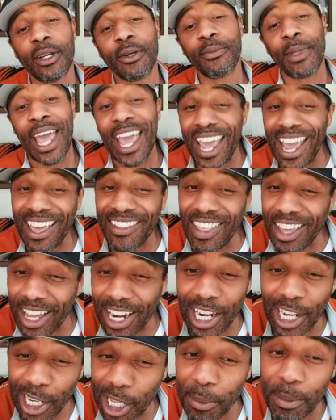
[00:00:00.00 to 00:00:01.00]
And they're going
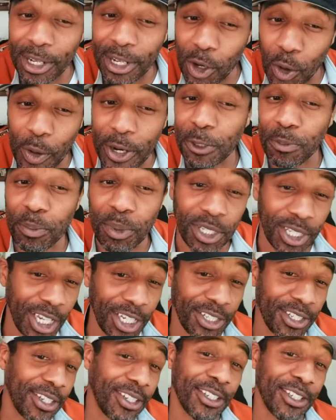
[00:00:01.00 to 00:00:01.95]
to limit Quinn's possession.